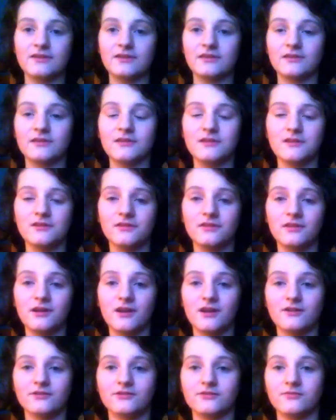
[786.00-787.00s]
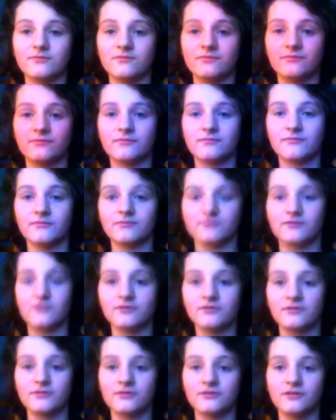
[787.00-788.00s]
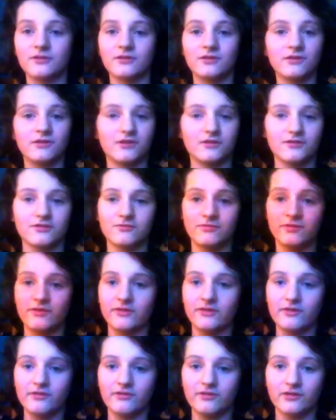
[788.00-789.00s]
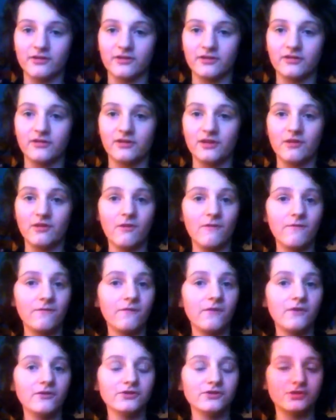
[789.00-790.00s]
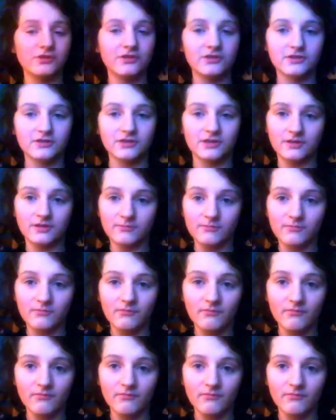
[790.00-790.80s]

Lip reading: to legalize them because of the way they look. They all function the same.